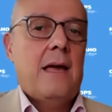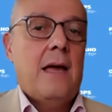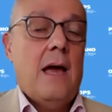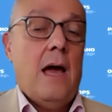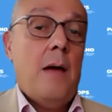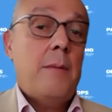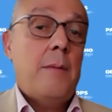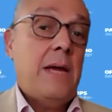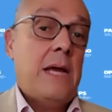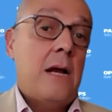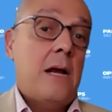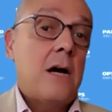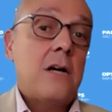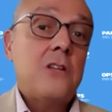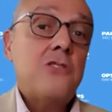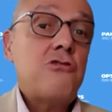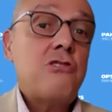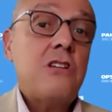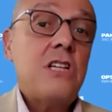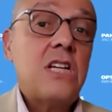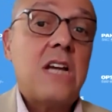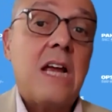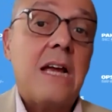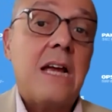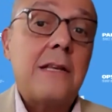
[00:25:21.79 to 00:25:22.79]
I mean,
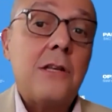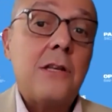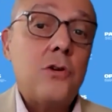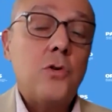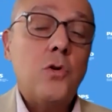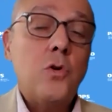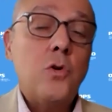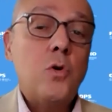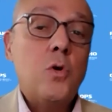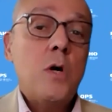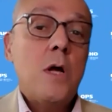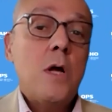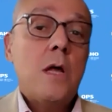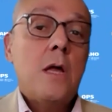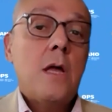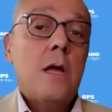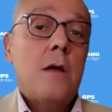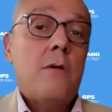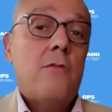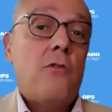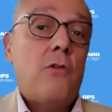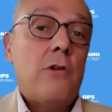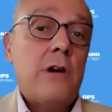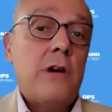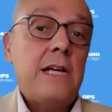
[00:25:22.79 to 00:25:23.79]
countries can do,
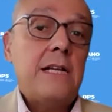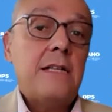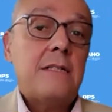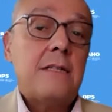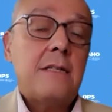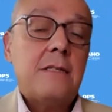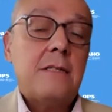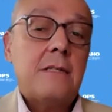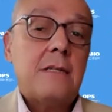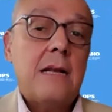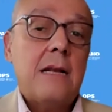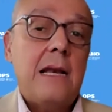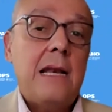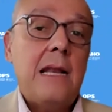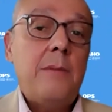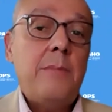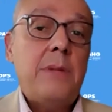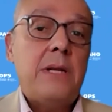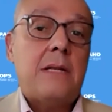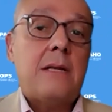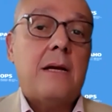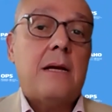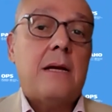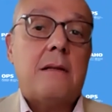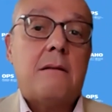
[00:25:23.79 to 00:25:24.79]
for instance,
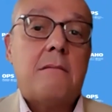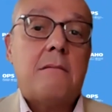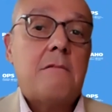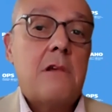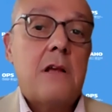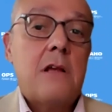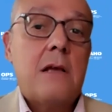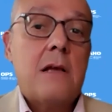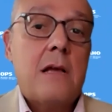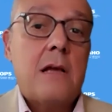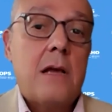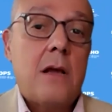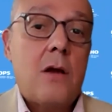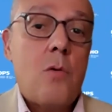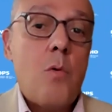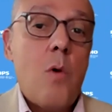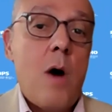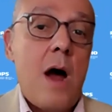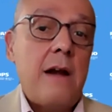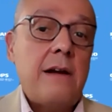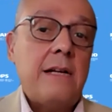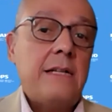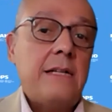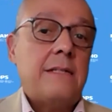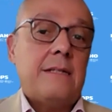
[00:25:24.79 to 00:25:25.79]
limited
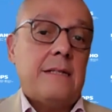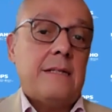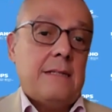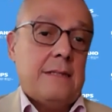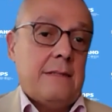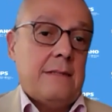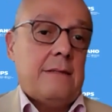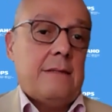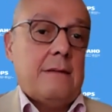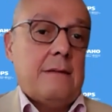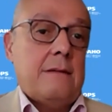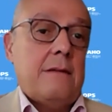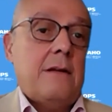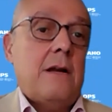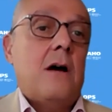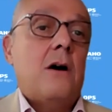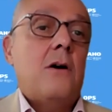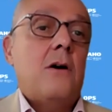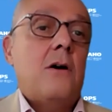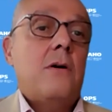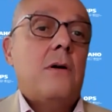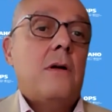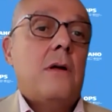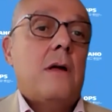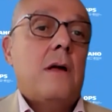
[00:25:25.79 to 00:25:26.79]
quarantines, you
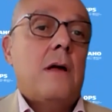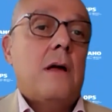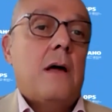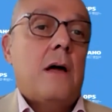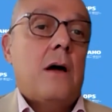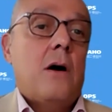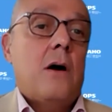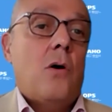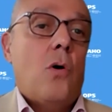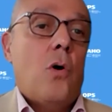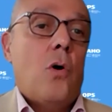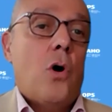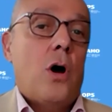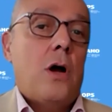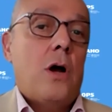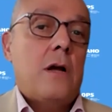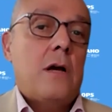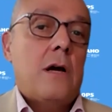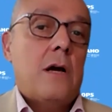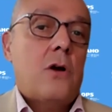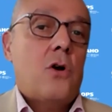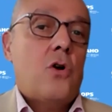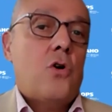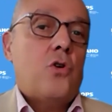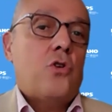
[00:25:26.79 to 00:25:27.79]
know,
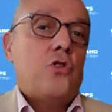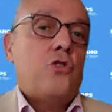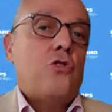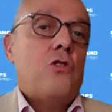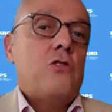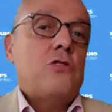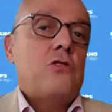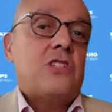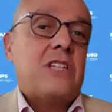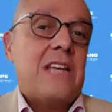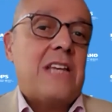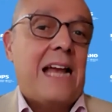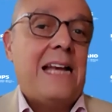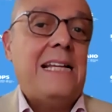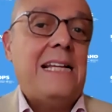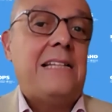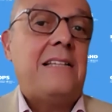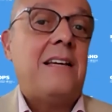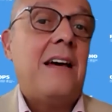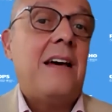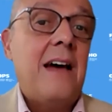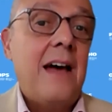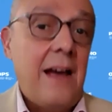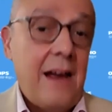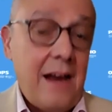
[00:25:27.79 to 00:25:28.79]
or cordon
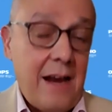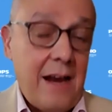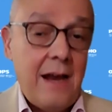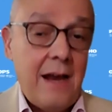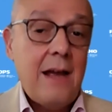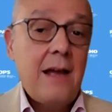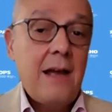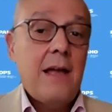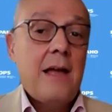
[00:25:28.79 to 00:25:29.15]
sanitaire